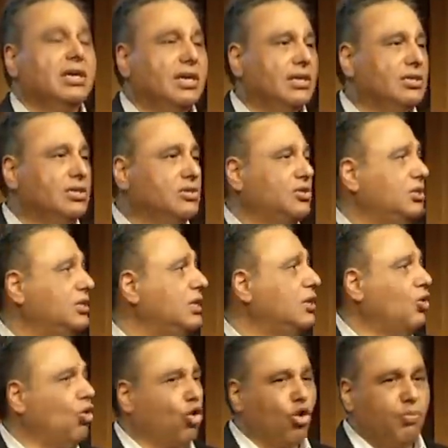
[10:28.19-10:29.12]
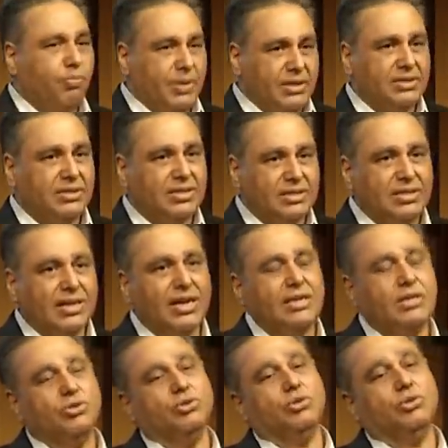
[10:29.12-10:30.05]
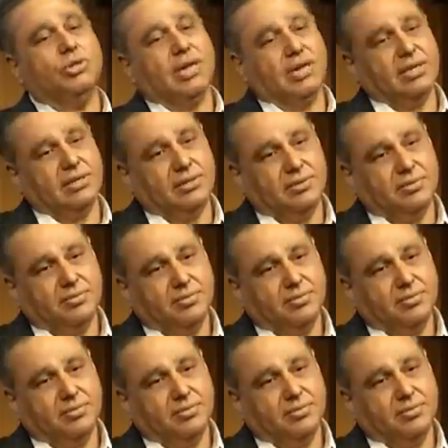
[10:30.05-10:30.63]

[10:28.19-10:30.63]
And the C Corp is designed to do that.